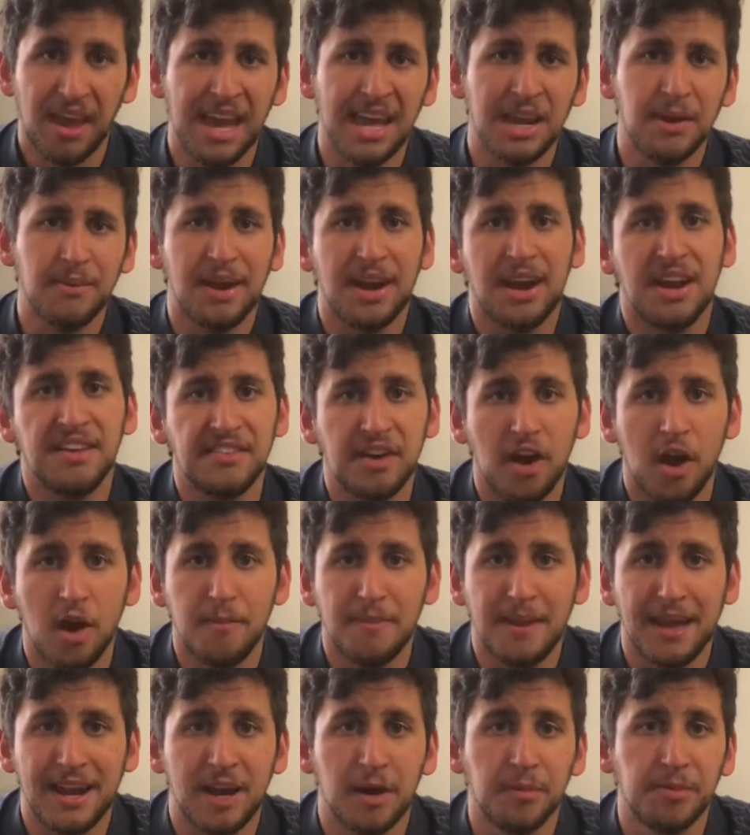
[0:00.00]
Anyway guys, I
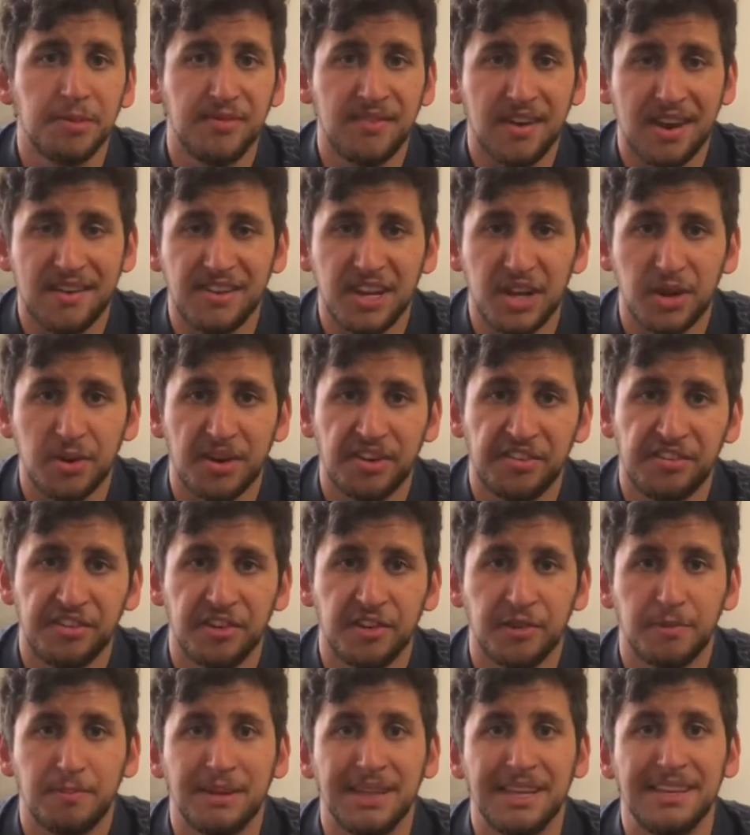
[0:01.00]
hope that helps. If you have any
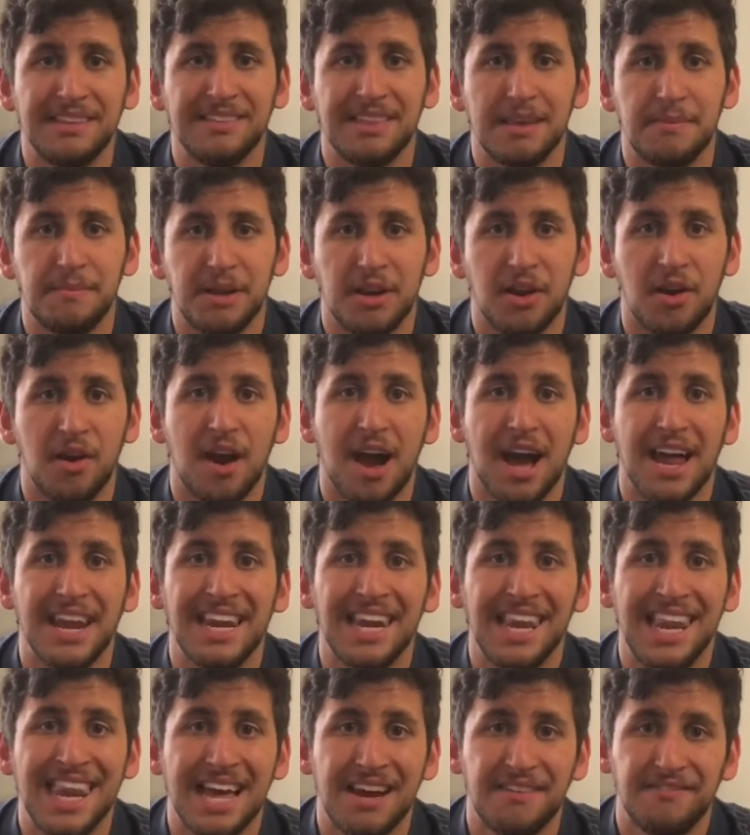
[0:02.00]
questions, please let me know.
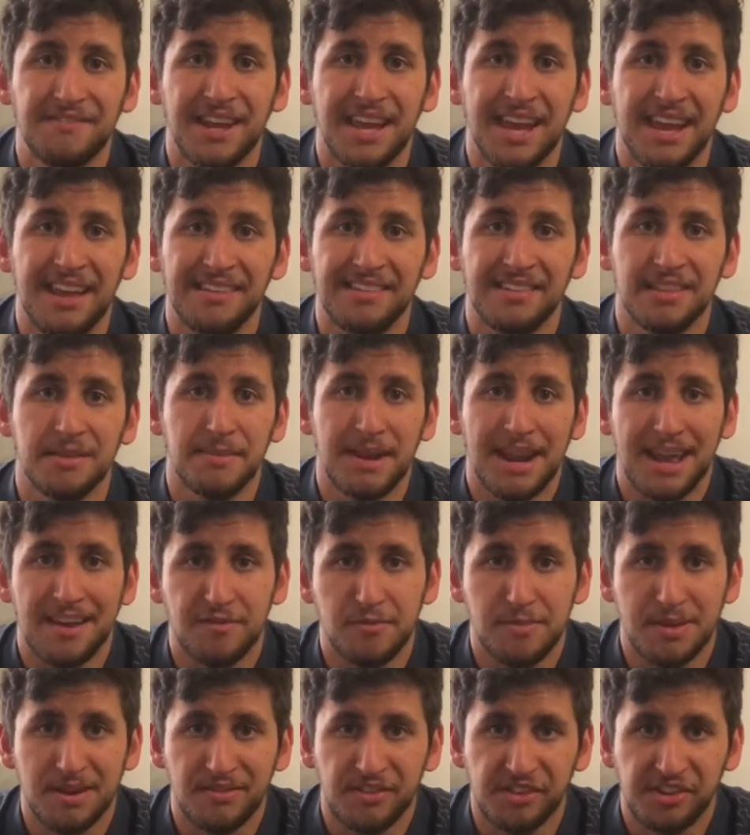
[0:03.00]
I'd love to answer them and
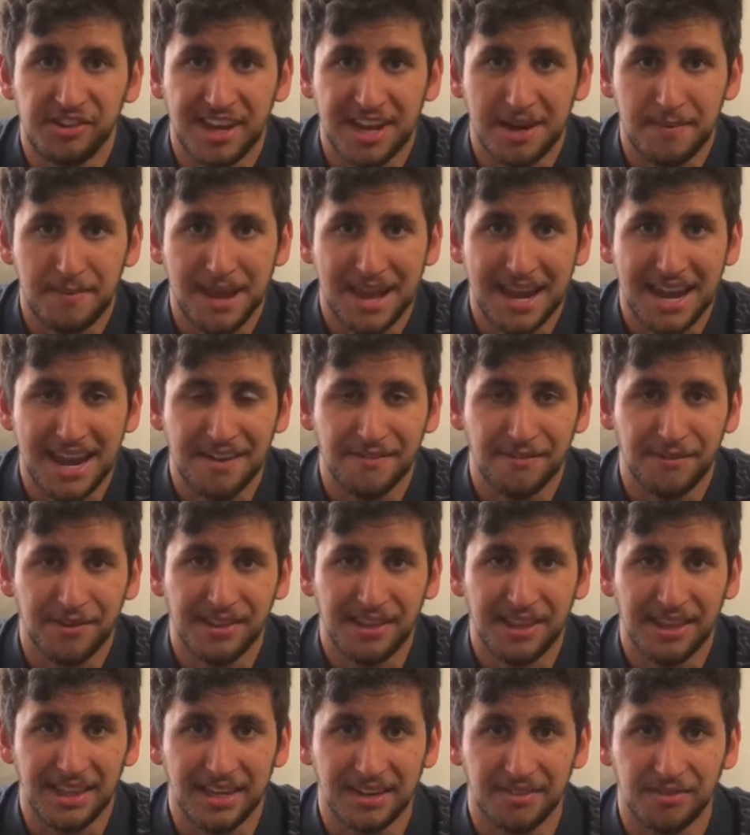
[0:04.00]
have a bit of a chat about
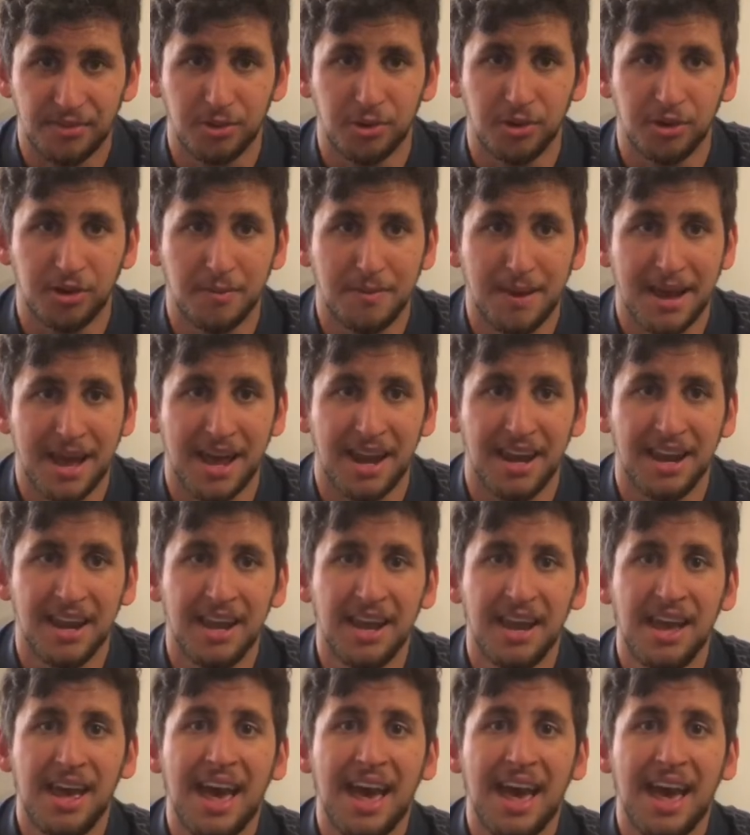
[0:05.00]
everything that I've talked about.